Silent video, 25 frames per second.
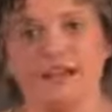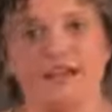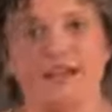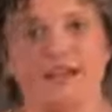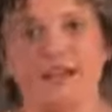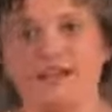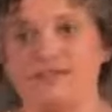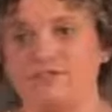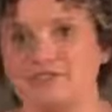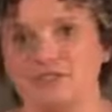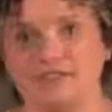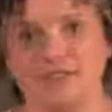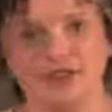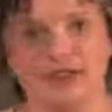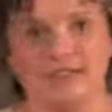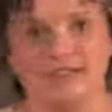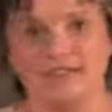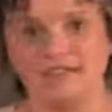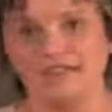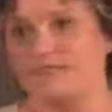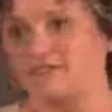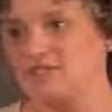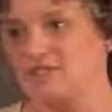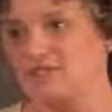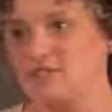as a
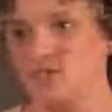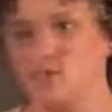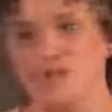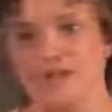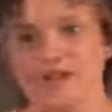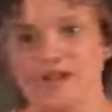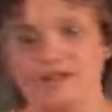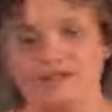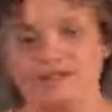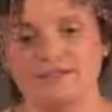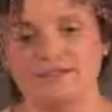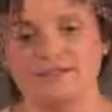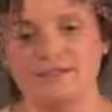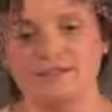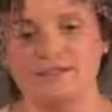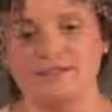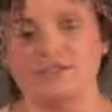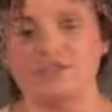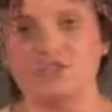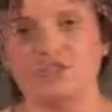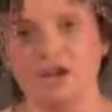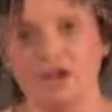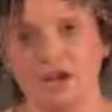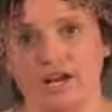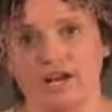gratis, as a
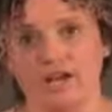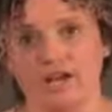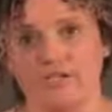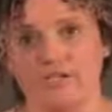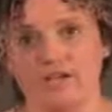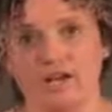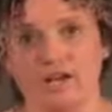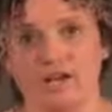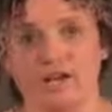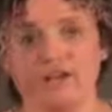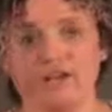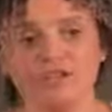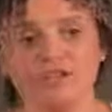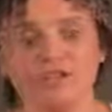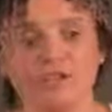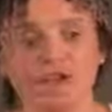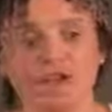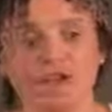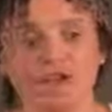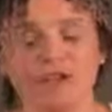sharing of knowledge.